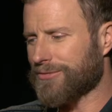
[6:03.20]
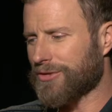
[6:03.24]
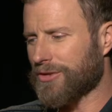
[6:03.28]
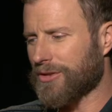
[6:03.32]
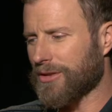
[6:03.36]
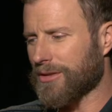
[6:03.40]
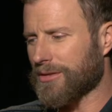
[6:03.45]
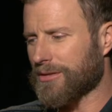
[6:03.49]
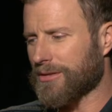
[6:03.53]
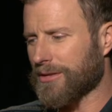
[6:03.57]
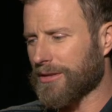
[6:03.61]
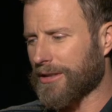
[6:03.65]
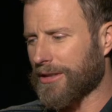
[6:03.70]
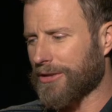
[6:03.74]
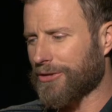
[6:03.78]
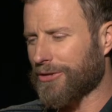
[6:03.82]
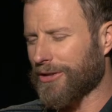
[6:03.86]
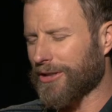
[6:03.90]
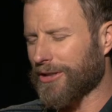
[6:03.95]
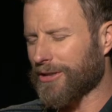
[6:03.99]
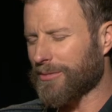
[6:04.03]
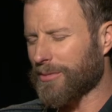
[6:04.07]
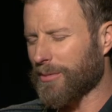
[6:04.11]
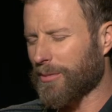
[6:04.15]
just to get a
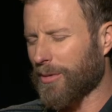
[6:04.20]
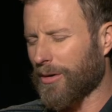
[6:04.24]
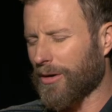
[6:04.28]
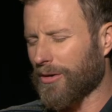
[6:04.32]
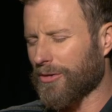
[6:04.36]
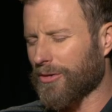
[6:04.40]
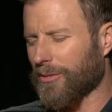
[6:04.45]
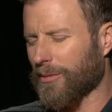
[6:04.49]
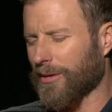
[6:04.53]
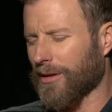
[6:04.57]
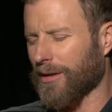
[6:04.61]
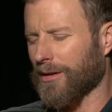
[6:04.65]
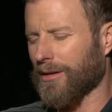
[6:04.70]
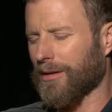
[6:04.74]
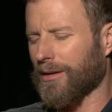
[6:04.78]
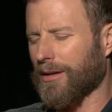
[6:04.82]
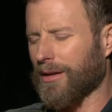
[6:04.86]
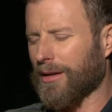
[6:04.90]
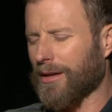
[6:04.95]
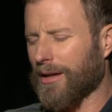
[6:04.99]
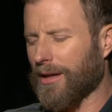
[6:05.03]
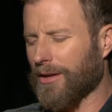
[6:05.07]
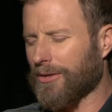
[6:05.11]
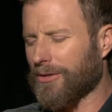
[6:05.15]
chance to be part of something
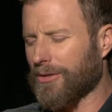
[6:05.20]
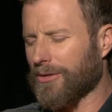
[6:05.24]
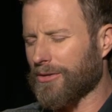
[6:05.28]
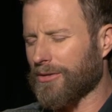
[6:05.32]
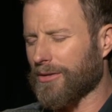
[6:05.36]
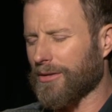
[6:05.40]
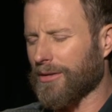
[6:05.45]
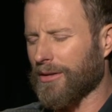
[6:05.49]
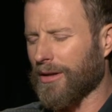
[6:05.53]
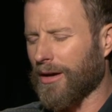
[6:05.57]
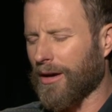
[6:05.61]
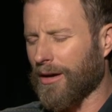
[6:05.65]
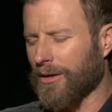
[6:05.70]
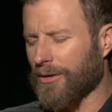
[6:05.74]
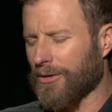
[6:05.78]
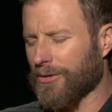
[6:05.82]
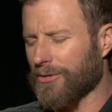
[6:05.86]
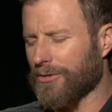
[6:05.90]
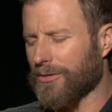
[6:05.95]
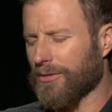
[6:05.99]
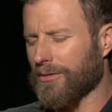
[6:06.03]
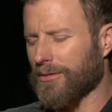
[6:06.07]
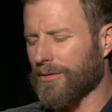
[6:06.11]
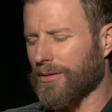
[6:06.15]
that has such a,
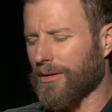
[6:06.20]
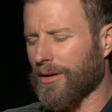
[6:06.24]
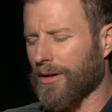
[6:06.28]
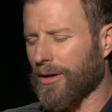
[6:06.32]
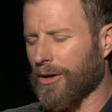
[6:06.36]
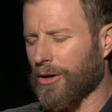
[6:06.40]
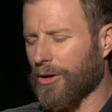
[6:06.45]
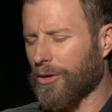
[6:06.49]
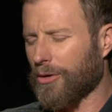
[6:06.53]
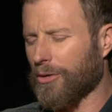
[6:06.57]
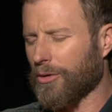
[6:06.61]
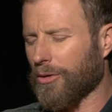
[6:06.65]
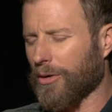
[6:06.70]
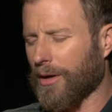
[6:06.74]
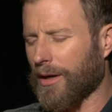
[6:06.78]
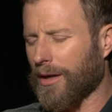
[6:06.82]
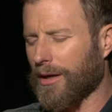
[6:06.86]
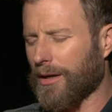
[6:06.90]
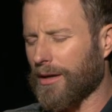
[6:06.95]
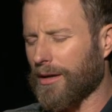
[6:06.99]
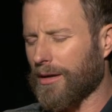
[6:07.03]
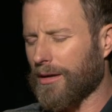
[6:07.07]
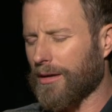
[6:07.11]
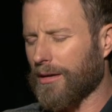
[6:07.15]
honors a
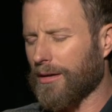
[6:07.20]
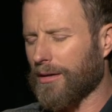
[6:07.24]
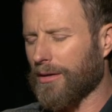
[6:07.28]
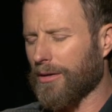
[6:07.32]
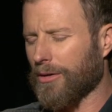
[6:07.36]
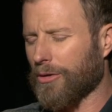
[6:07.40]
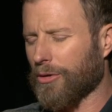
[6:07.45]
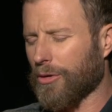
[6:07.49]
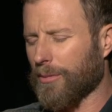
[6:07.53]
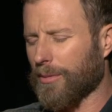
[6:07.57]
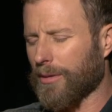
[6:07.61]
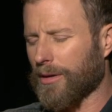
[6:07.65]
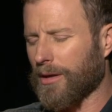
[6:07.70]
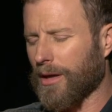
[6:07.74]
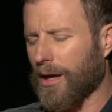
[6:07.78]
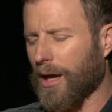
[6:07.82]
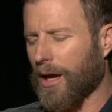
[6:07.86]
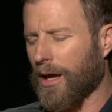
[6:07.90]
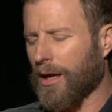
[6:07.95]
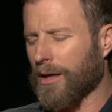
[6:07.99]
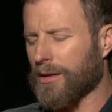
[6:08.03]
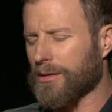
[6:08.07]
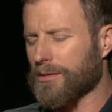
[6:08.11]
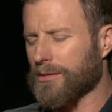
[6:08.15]
great group of
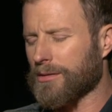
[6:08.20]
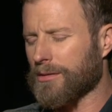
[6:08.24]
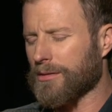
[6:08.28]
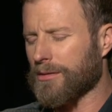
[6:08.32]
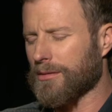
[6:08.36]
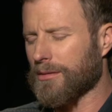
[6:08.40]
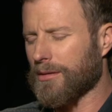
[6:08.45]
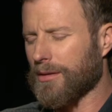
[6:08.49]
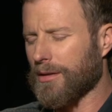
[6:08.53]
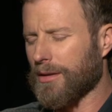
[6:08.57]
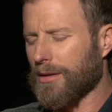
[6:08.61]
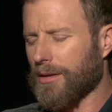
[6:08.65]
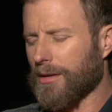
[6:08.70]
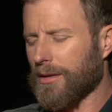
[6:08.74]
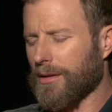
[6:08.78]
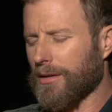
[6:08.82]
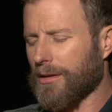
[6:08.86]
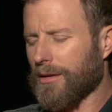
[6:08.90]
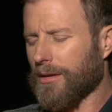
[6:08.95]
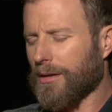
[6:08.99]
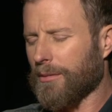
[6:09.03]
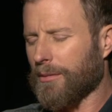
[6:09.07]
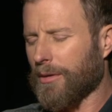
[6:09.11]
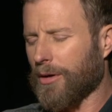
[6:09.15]
guys and
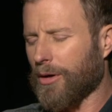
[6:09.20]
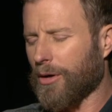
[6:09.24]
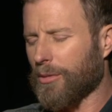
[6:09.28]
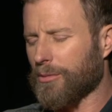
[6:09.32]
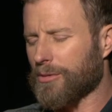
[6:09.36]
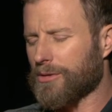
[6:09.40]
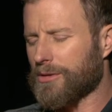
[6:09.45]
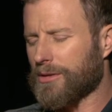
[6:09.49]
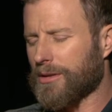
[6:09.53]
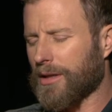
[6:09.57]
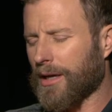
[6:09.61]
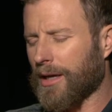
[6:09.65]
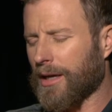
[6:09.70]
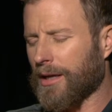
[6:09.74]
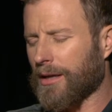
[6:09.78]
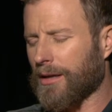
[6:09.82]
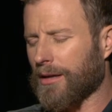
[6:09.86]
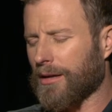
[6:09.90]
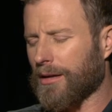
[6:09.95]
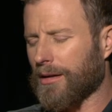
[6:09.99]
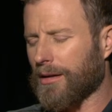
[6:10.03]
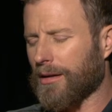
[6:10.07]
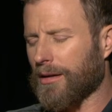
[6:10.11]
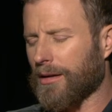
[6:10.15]
my home state
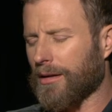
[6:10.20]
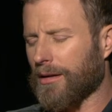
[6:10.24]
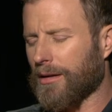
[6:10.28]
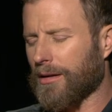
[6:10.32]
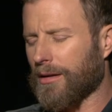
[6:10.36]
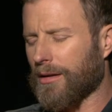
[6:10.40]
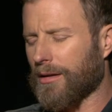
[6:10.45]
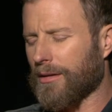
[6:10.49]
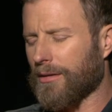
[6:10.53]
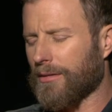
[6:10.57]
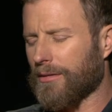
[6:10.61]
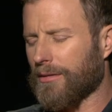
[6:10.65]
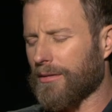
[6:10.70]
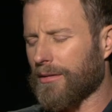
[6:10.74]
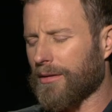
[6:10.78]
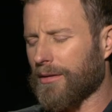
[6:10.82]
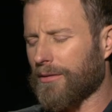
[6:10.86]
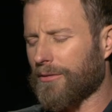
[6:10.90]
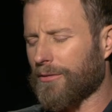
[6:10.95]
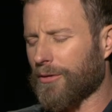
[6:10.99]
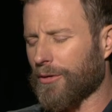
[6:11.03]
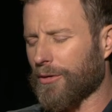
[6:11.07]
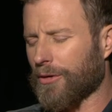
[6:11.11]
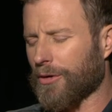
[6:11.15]
and
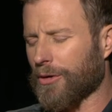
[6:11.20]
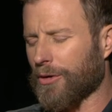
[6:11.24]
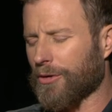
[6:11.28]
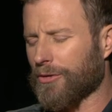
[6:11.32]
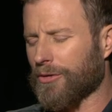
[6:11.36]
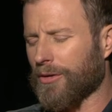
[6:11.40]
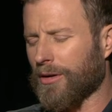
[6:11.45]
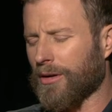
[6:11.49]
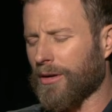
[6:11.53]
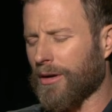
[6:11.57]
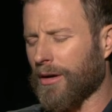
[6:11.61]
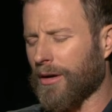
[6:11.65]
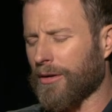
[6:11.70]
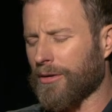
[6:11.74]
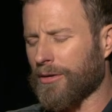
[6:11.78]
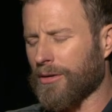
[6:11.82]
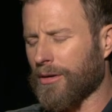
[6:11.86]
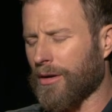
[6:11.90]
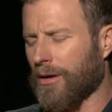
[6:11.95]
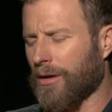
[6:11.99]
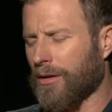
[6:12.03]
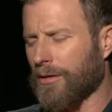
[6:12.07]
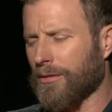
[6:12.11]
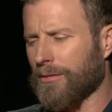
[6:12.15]
further goes on to honor
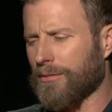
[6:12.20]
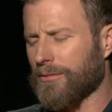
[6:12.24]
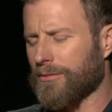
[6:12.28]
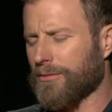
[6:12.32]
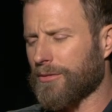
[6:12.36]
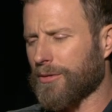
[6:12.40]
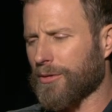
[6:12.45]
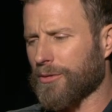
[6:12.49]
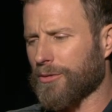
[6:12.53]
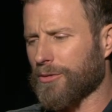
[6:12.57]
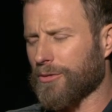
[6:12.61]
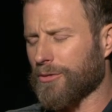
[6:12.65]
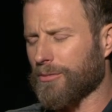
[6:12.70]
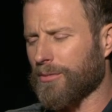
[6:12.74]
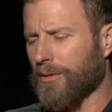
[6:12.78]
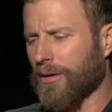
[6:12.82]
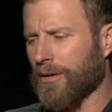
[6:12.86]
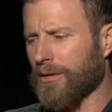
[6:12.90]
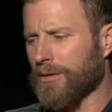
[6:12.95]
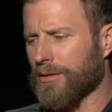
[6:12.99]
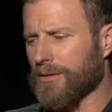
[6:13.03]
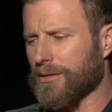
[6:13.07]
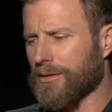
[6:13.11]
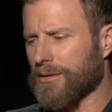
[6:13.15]
all first
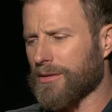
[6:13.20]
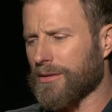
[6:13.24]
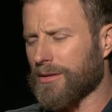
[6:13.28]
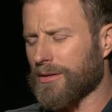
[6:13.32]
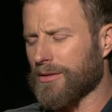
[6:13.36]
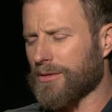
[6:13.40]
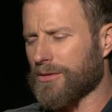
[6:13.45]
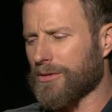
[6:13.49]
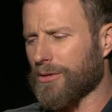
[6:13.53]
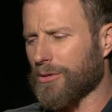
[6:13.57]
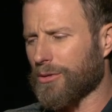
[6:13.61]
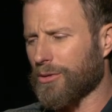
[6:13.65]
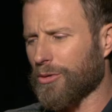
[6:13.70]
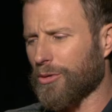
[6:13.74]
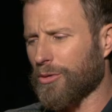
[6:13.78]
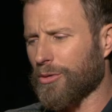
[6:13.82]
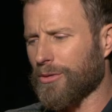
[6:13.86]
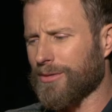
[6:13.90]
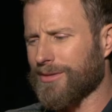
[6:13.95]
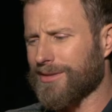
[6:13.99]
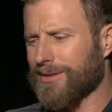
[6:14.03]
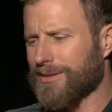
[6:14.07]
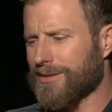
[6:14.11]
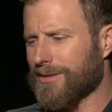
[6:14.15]
responders is so cool.
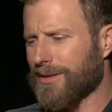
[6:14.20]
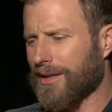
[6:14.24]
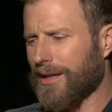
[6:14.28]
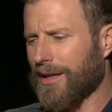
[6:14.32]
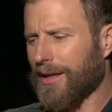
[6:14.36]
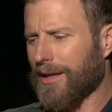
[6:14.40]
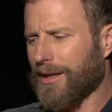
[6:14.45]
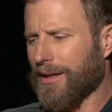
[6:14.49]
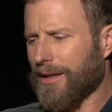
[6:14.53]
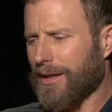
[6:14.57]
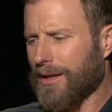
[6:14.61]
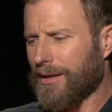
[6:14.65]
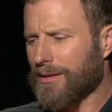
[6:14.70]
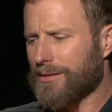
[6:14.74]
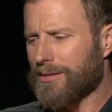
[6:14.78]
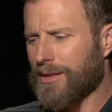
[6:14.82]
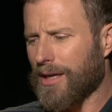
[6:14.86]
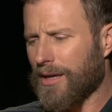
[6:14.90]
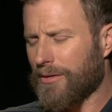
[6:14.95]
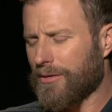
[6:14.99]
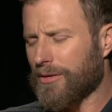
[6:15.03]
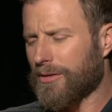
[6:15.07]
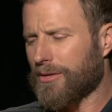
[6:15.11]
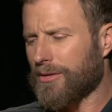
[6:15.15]
And just, and it's
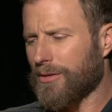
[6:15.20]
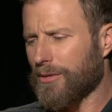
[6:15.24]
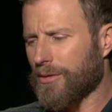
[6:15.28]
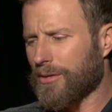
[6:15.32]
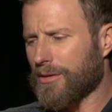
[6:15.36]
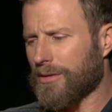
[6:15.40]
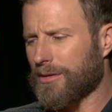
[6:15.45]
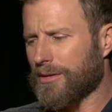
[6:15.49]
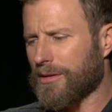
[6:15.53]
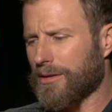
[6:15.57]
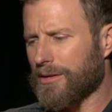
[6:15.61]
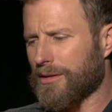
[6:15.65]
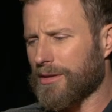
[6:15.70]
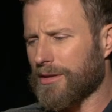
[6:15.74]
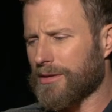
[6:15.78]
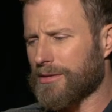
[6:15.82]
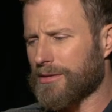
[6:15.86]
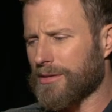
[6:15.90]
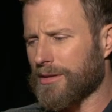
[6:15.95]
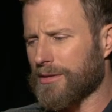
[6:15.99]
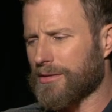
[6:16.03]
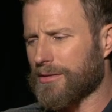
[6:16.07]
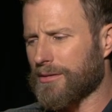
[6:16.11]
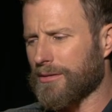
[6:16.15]
heavy too.
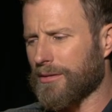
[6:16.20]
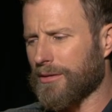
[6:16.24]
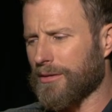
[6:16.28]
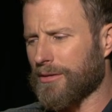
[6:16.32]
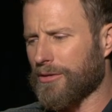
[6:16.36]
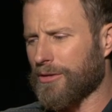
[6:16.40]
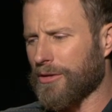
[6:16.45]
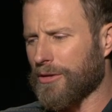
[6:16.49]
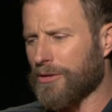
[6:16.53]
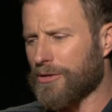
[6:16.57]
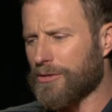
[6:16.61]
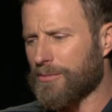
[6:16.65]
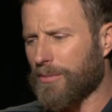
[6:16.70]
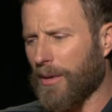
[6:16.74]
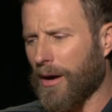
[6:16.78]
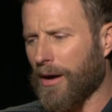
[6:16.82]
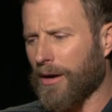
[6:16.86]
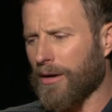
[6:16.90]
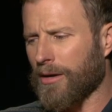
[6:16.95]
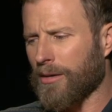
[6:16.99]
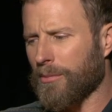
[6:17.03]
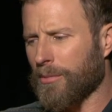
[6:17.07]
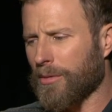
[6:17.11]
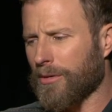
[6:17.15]
It's
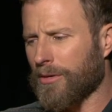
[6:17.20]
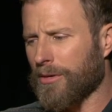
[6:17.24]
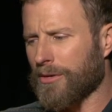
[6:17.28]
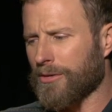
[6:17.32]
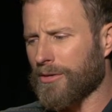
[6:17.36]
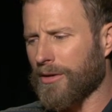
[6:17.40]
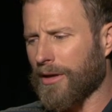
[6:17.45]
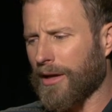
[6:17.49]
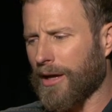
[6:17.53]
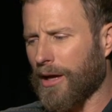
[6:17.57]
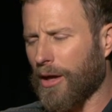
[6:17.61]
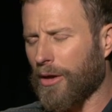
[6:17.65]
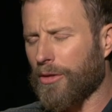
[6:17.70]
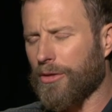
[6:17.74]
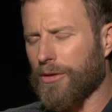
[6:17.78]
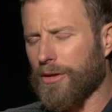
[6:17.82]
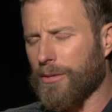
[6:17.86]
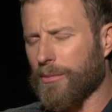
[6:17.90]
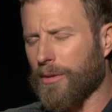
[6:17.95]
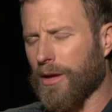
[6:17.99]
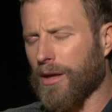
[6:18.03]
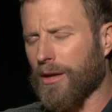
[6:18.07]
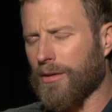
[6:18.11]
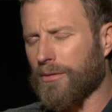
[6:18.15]
inspiring, but there's a healthy
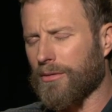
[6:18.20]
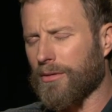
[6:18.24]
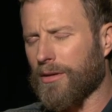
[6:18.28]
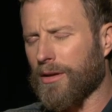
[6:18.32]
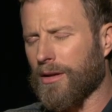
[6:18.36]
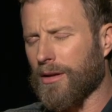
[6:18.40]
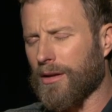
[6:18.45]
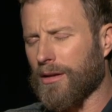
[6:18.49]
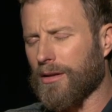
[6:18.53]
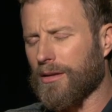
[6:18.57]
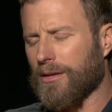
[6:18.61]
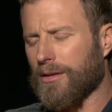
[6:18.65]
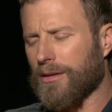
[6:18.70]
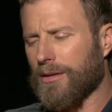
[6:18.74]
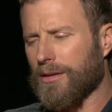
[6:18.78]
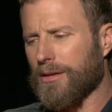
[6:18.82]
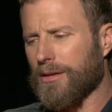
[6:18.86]
amount of